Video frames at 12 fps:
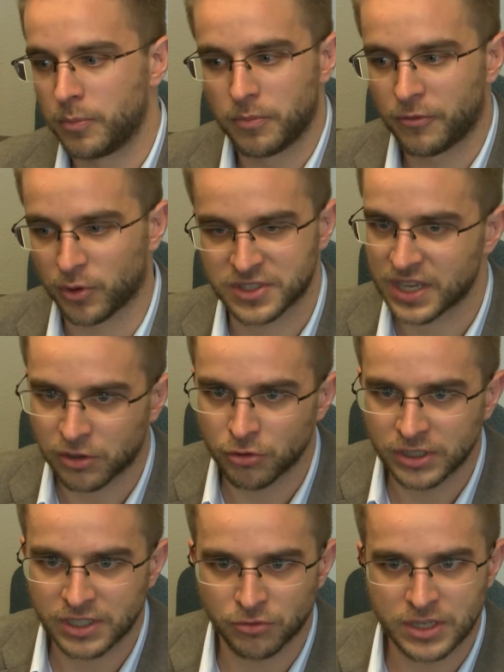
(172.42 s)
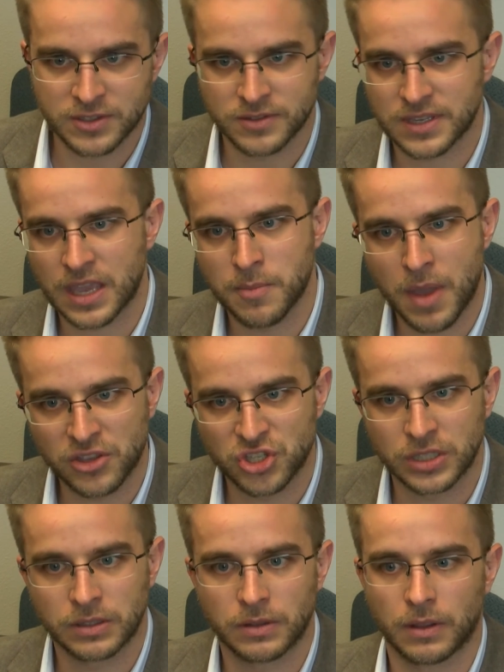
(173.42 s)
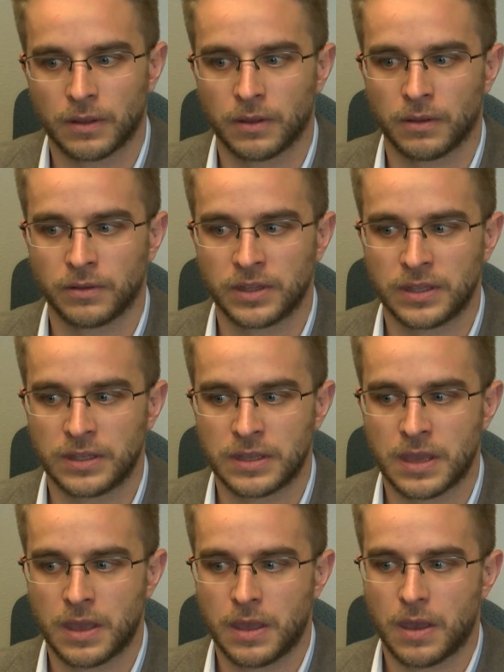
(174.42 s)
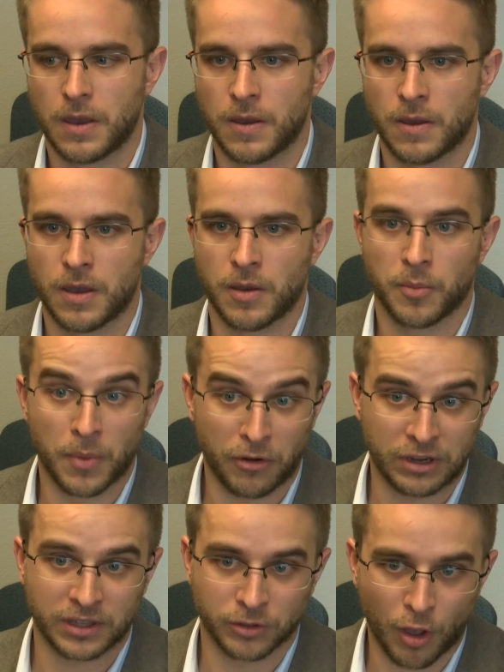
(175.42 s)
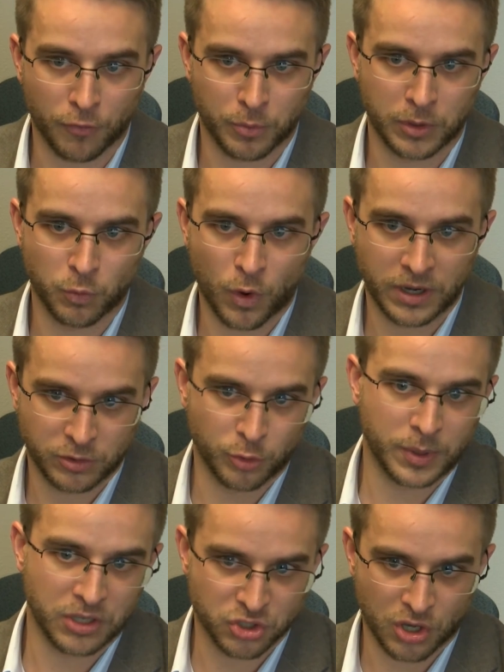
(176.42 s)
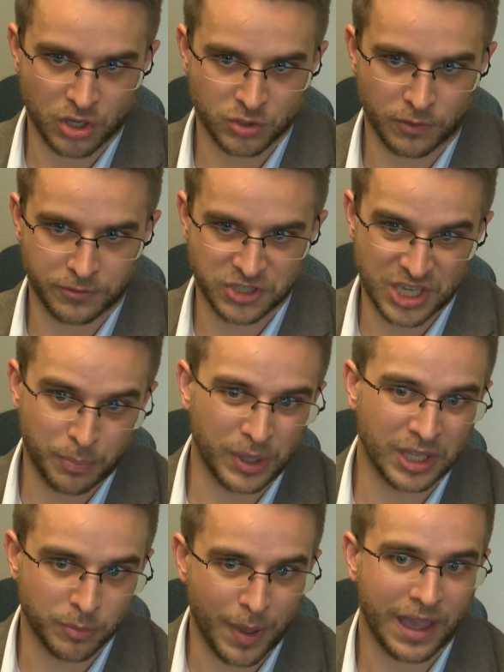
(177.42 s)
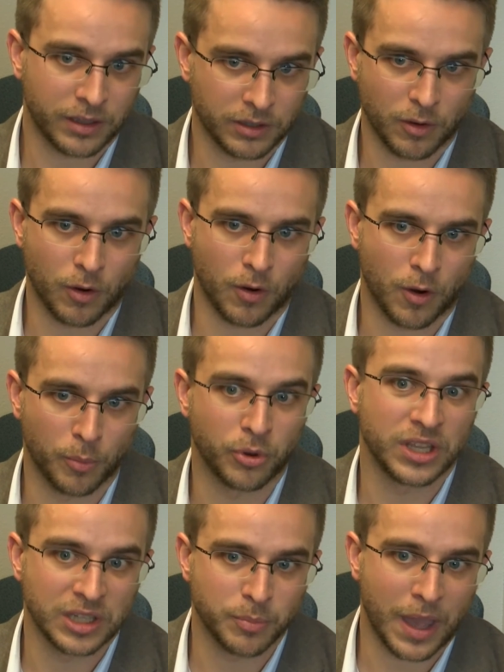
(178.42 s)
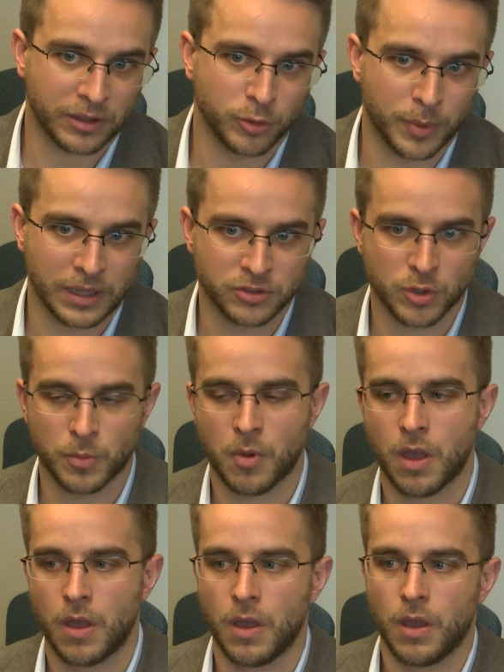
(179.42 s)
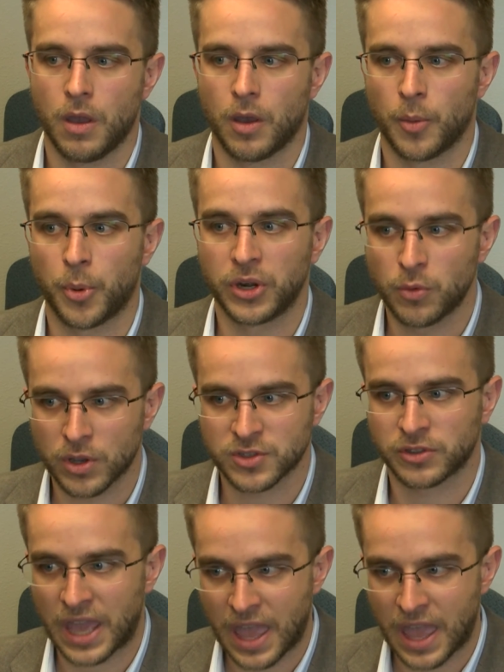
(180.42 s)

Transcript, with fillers: for security reasons, I imagine uh, the uh, American government wanted to be in charge of shipping it back or, or bring it back to Belgium. Uh, but it was on